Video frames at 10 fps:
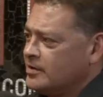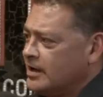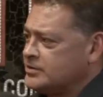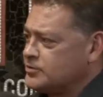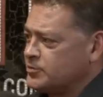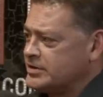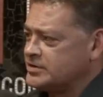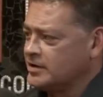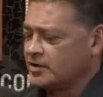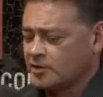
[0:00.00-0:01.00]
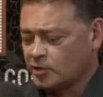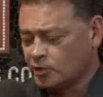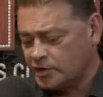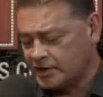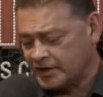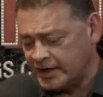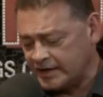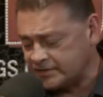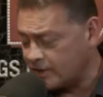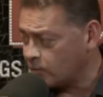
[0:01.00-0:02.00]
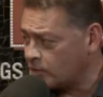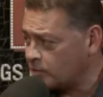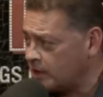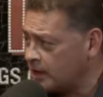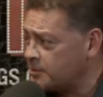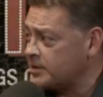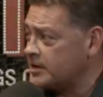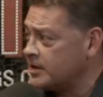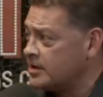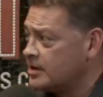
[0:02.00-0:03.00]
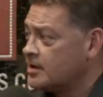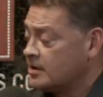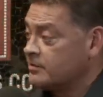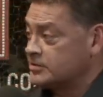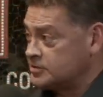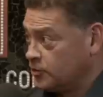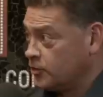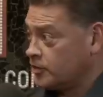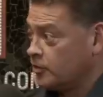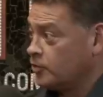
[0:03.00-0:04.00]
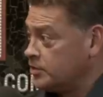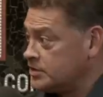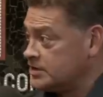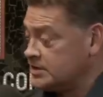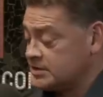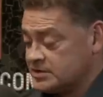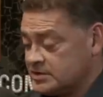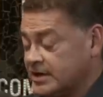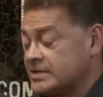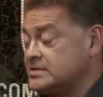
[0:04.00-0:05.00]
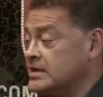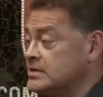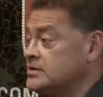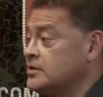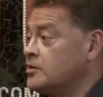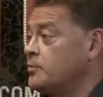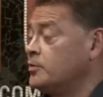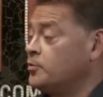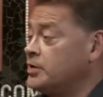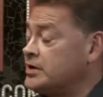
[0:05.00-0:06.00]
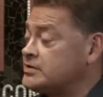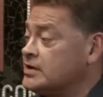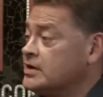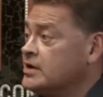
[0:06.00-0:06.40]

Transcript: I just recently concluded a case that I worked with LAPD of a serial killer. He gets sentenced in a couple of weeks.